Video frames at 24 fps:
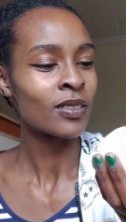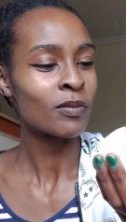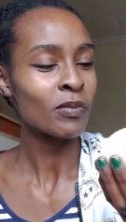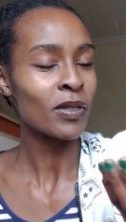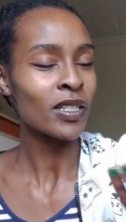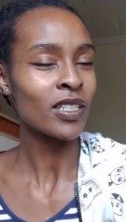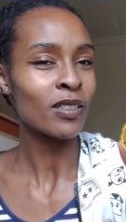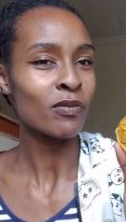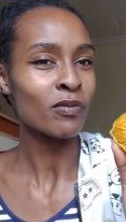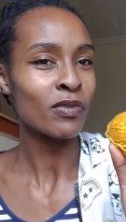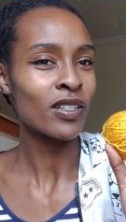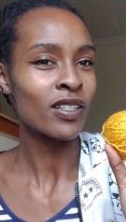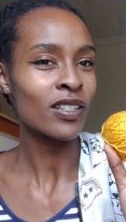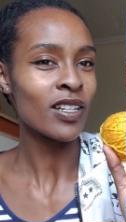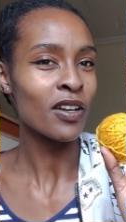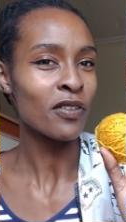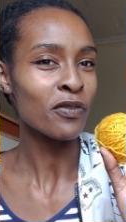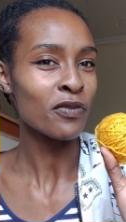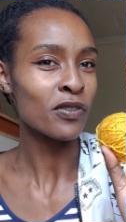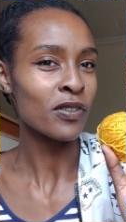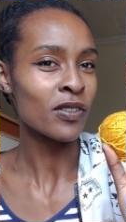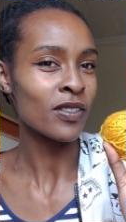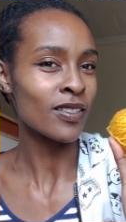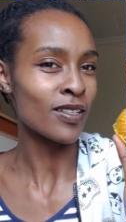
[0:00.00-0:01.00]
but it'll be
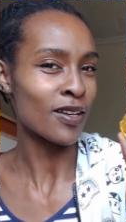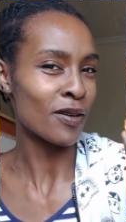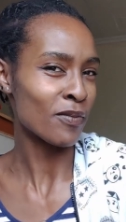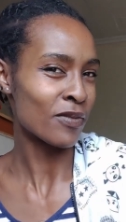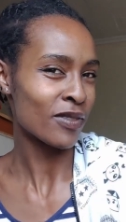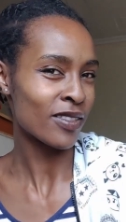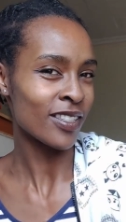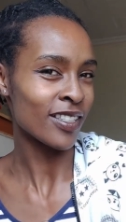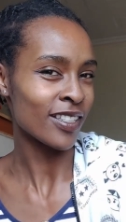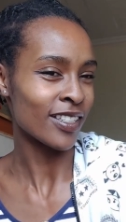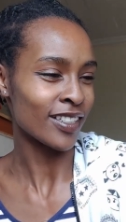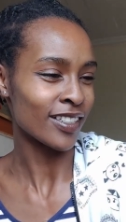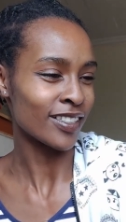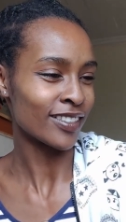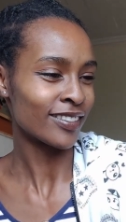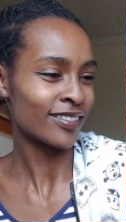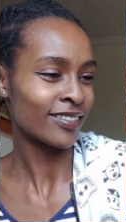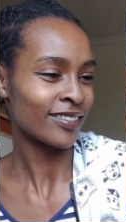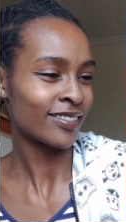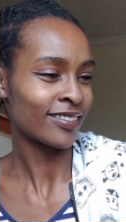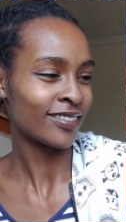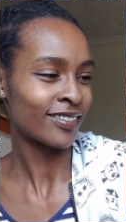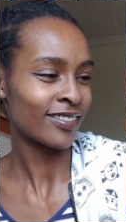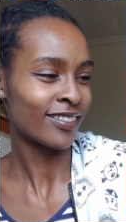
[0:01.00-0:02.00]
enough for
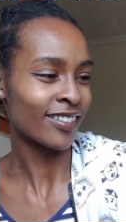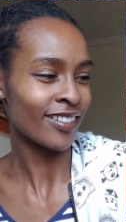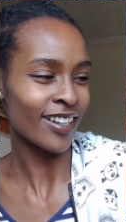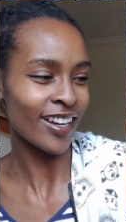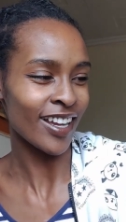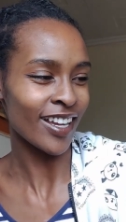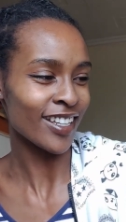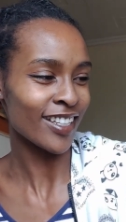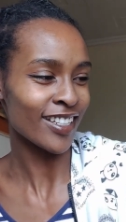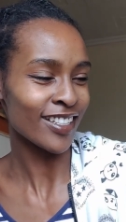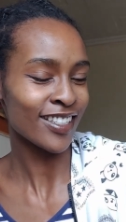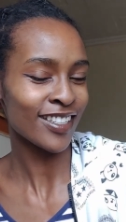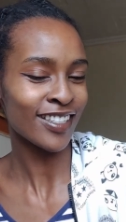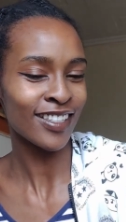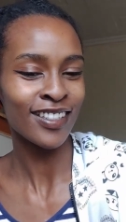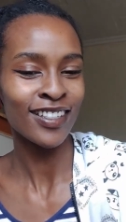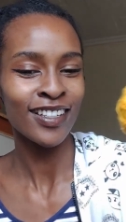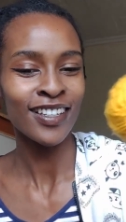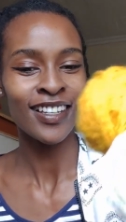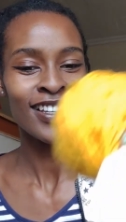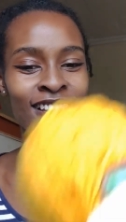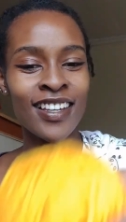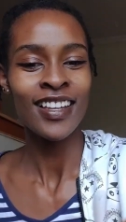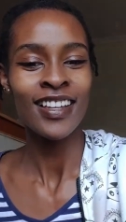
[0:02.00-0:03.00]
something, right?
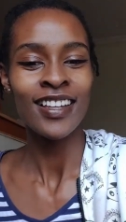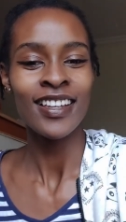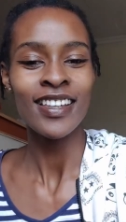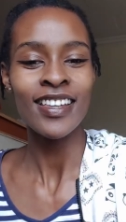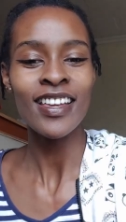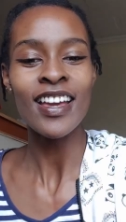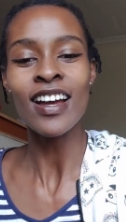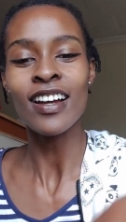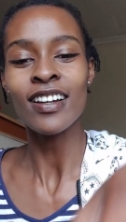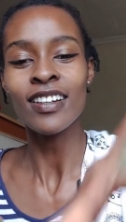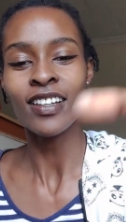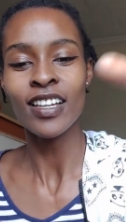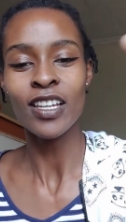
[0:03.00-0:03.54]
Yeah,